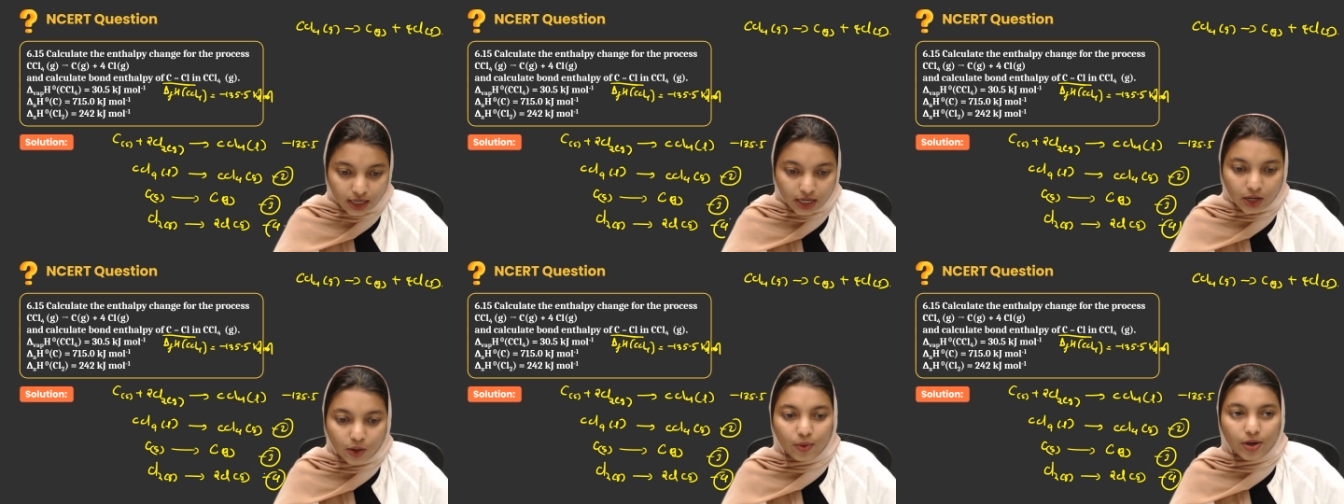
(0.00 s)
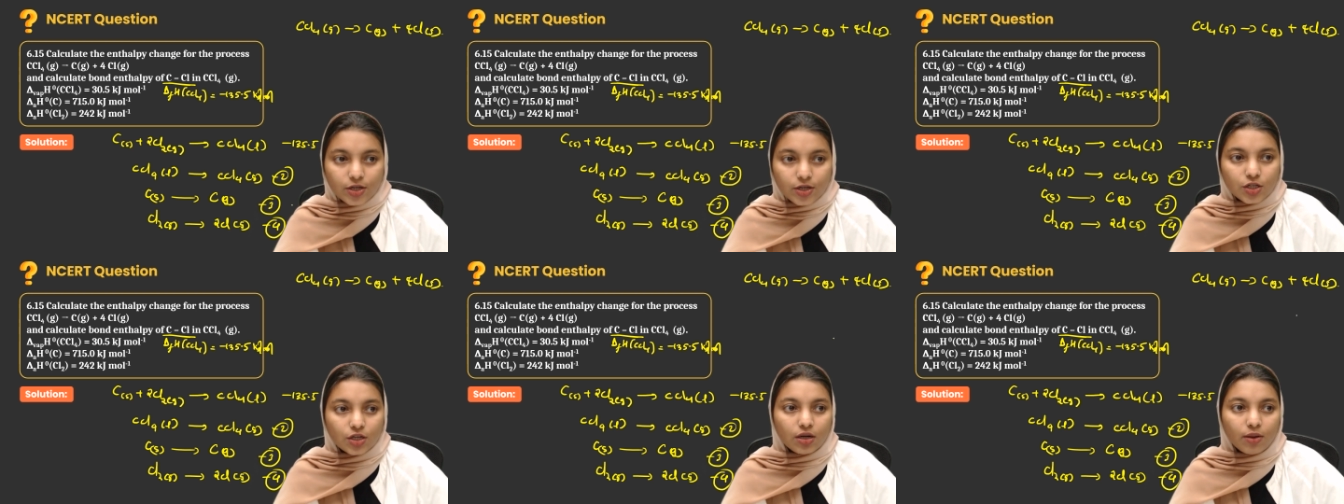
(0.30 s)

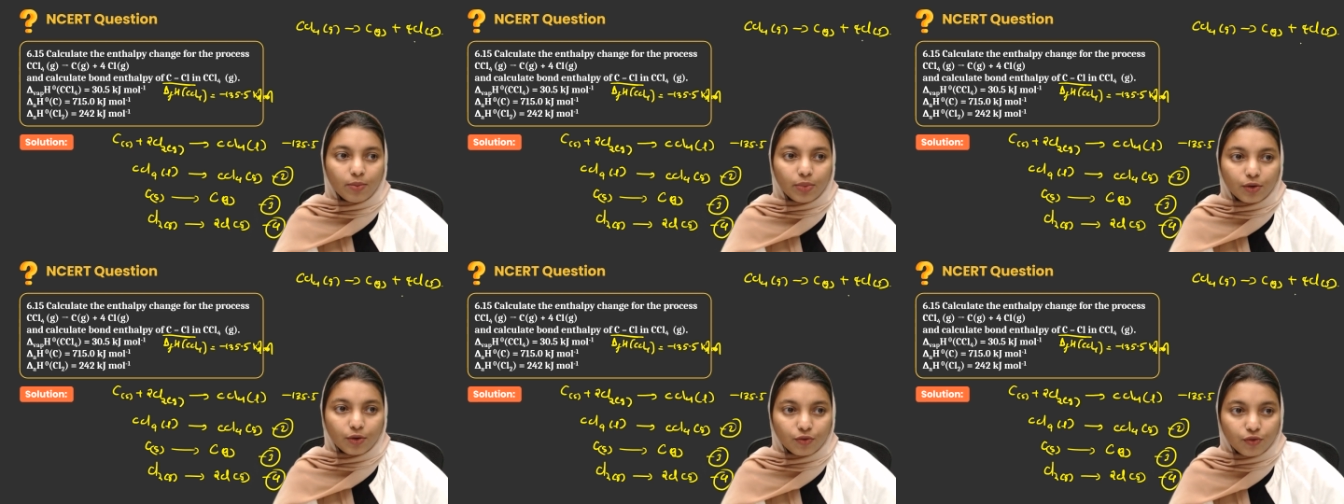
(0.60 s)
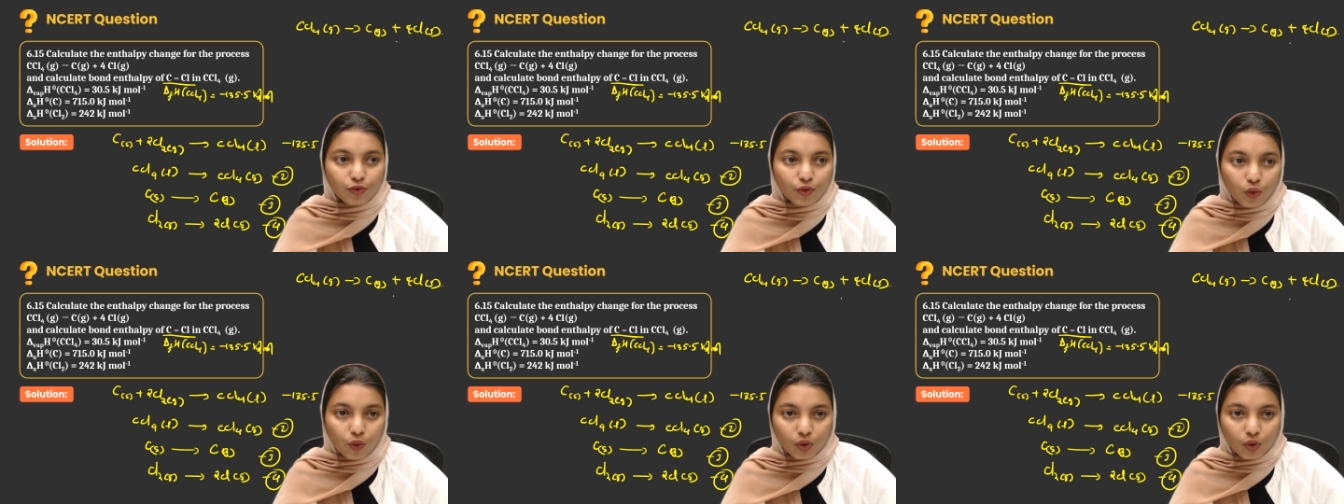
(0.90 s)
equation number
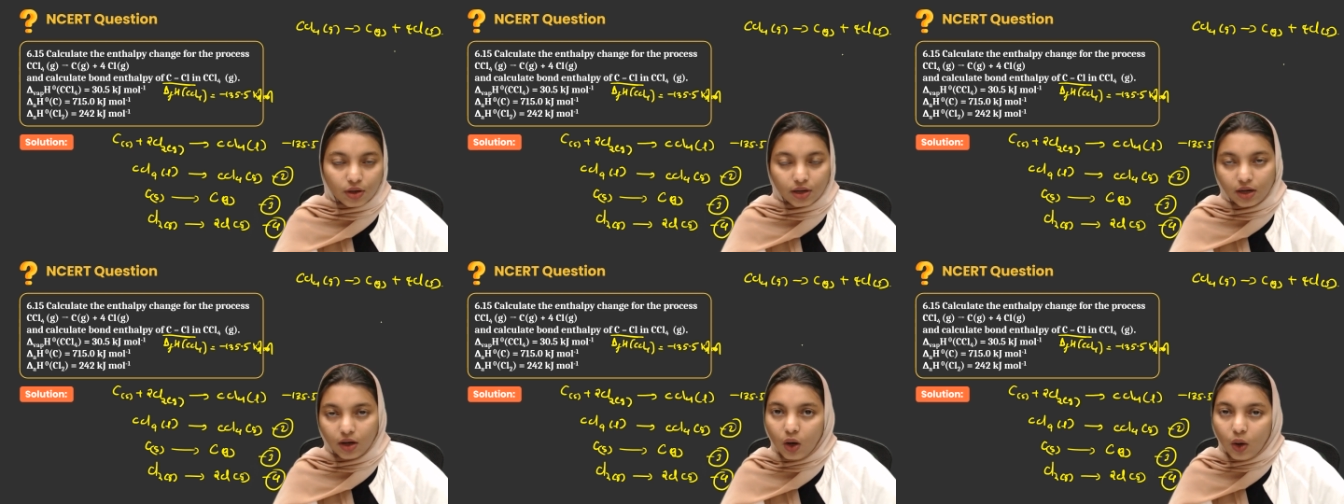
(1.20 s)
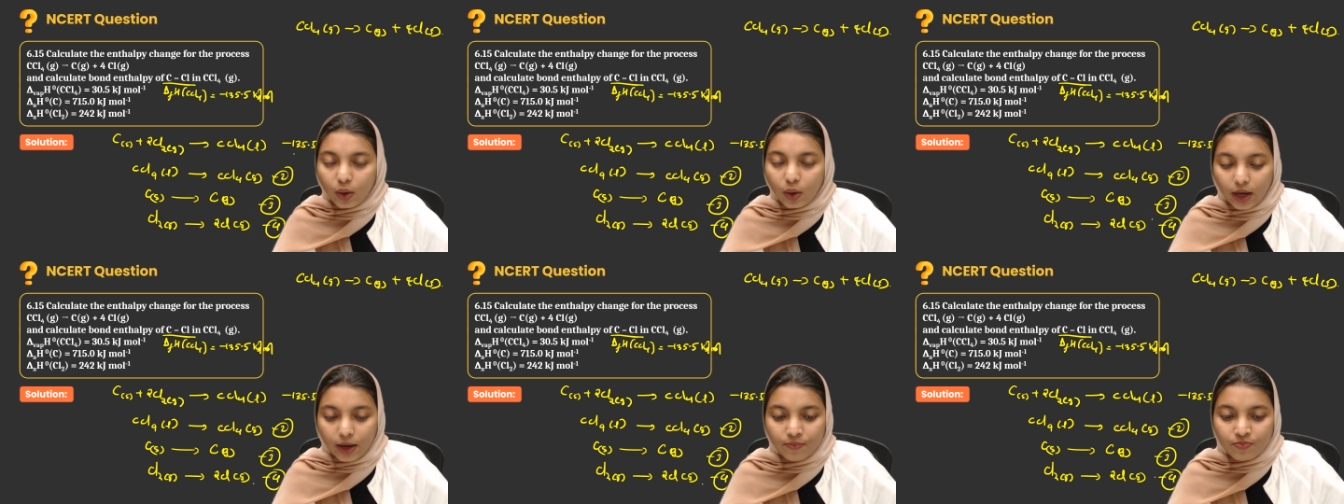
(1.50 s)
4.
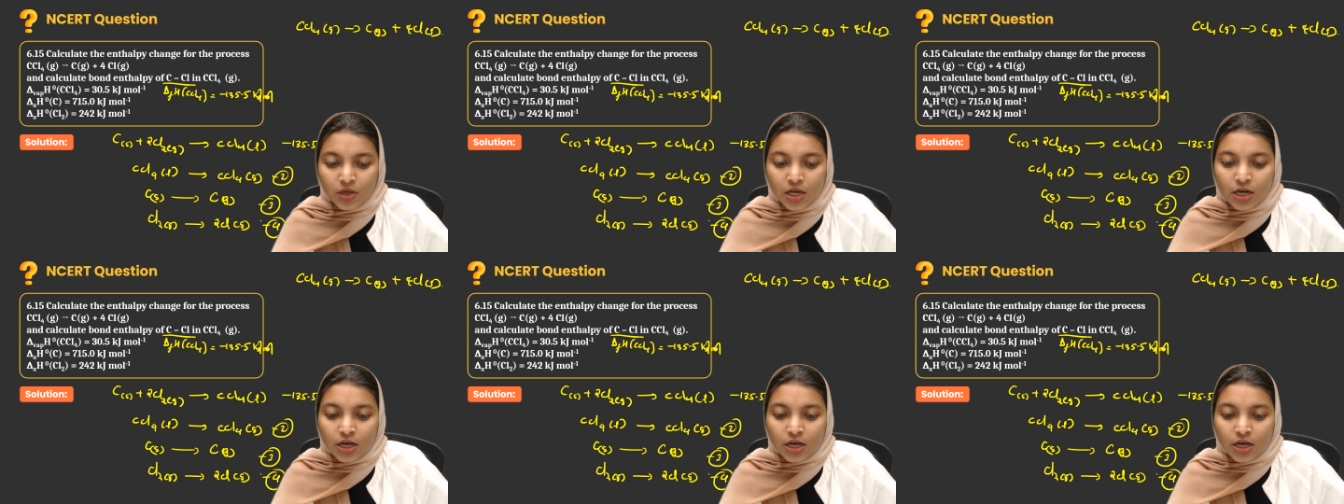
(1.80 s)
Okay,